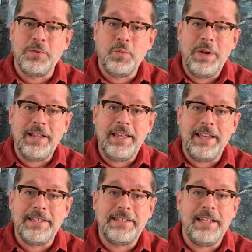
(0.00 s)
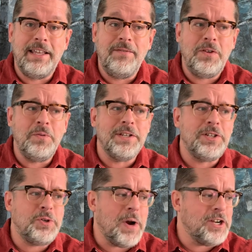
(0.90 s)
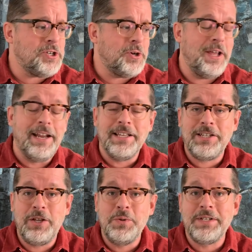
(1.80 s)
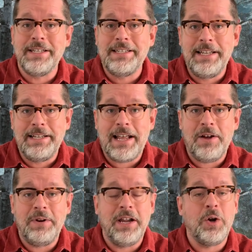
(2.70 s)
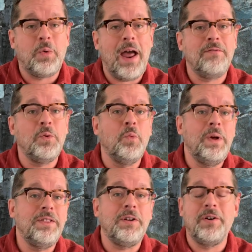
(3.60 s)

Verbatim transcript: really is to give you the structure and excuse to sit down and craft with